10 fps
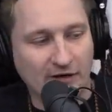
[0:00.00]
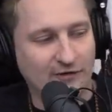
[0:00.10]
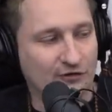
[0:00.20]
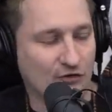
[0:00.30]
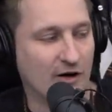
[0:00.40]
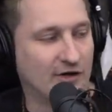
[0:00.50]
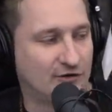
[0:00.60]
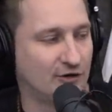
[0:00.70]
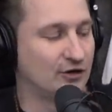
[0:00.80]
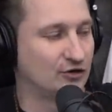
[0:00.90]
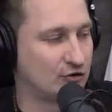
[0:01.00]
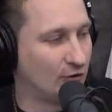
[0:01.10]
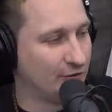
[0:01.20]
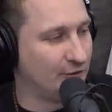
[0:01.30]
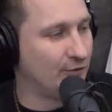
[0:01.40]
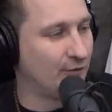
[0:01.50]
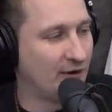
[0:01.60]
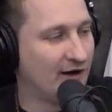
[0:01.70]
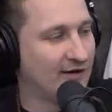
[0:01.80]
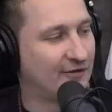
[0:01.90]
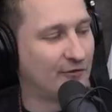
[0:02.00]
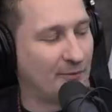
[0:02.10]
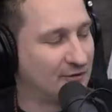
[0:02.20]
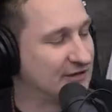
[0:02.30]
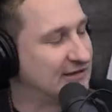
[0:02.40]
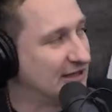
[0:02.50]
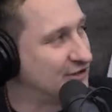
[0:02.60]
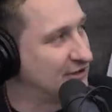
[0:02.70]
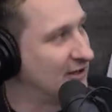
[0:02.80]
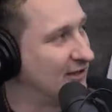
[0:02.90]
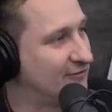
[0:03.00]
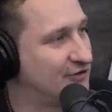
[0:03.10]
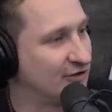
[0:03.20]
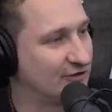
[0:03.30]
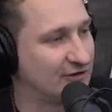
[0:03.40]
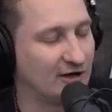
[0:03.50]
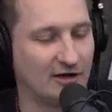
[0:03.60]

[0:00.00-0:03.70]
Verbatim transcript: is trying to control you, the representation of just